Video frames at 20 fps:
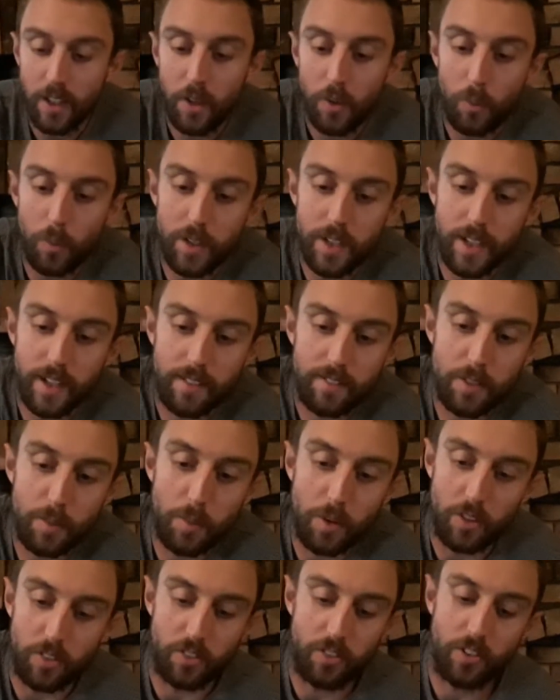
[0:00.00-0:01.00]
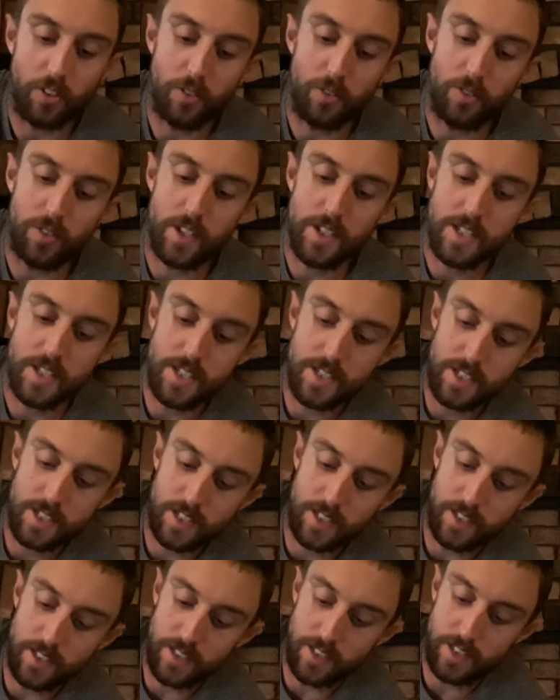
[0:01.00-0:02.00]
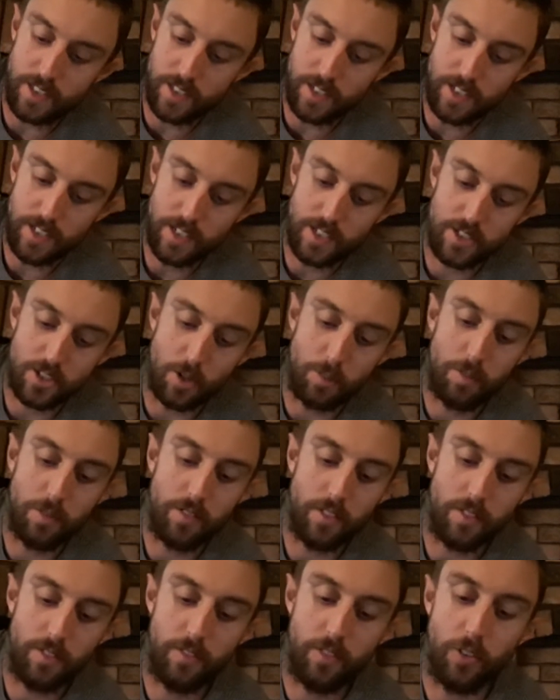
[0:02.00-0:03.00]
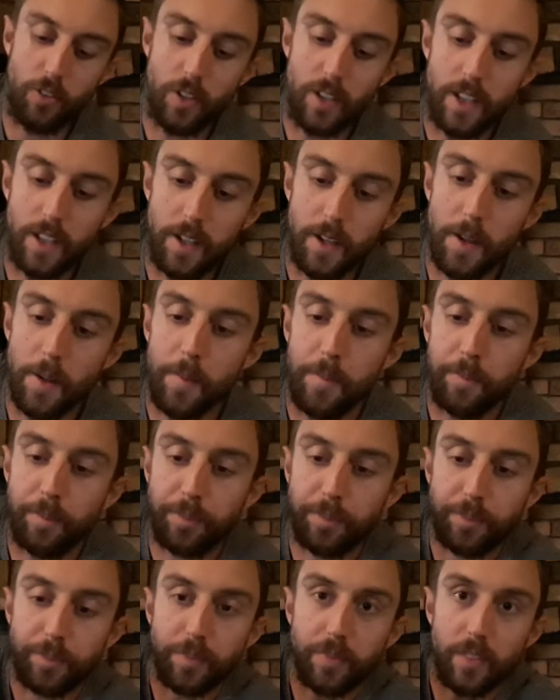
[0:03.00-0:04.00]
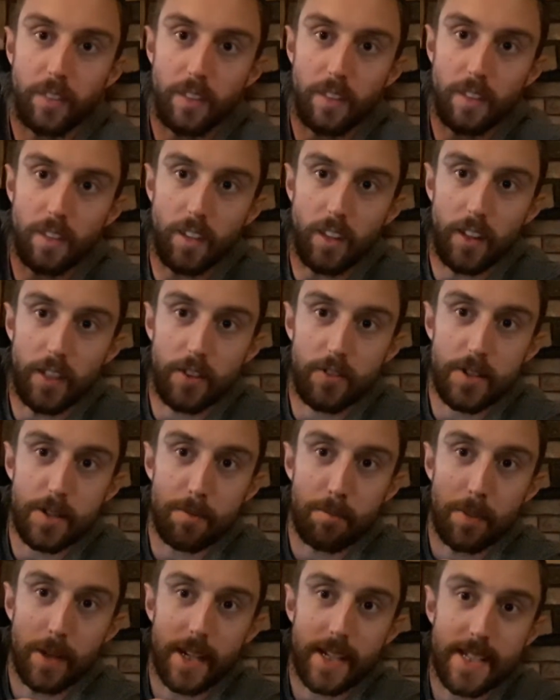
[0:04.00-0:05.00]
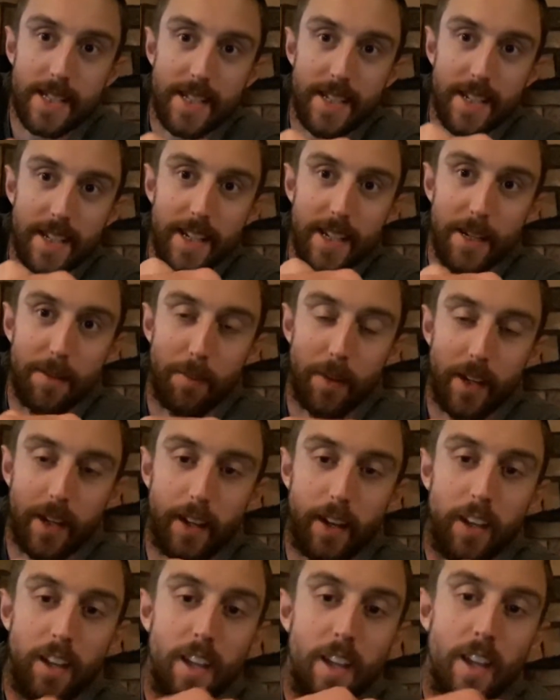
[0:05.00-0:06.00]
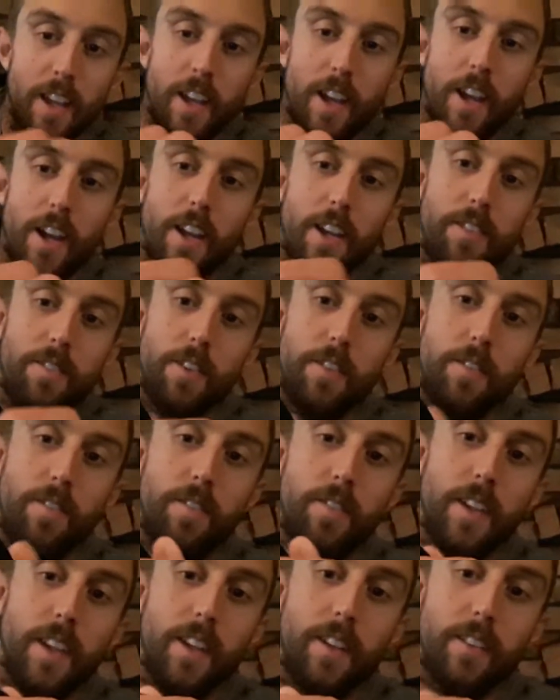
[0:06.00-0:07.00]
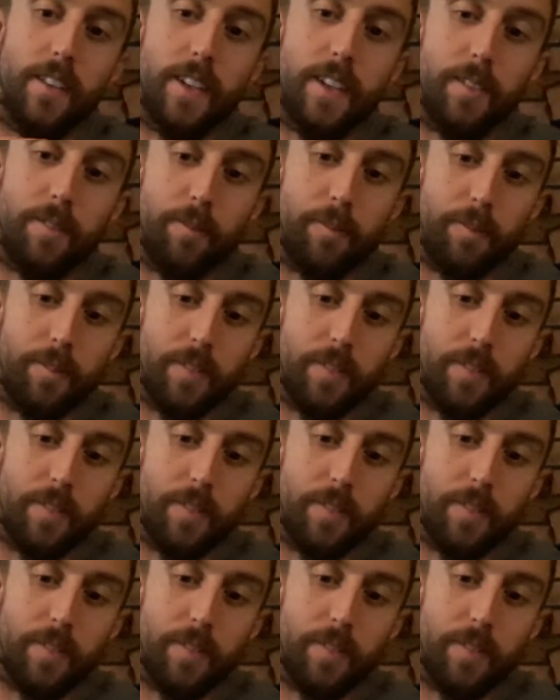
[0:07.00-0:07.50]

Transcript: when you have them on. So this is like the top of the foot here. There is a big seam here, and if you feel it,